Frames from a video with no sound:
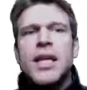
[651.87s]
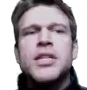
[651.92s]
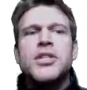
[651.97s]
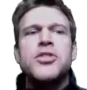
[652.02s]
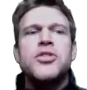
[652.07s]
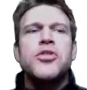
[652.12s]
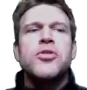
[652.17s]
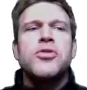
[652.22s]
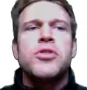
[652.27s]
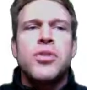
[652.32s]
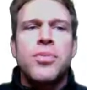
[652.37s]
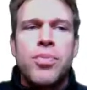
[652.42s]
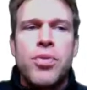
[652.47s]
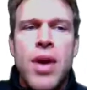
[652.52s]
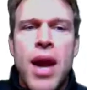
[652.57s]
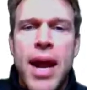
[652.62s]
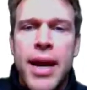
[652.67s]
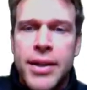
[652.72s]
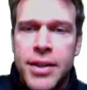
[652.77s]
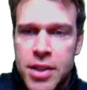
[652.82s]
Let's do some
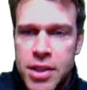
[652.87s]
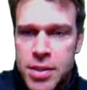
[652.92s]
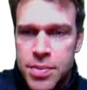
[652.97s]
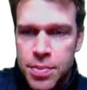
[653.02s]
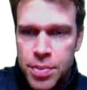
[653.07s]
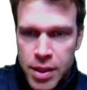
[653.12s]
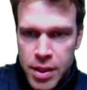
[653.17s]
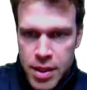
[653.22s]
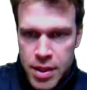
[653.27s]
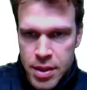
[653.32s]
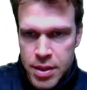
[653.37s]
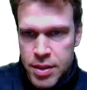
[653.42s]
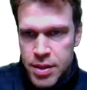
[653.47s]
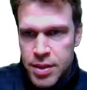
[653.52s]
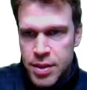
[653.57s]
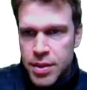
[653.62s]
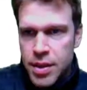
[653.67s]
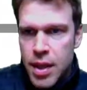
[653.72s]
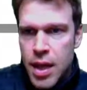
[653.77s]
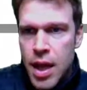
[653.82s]
practice,
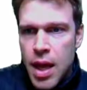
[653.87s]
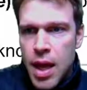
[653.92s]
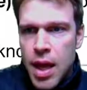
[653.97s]
please.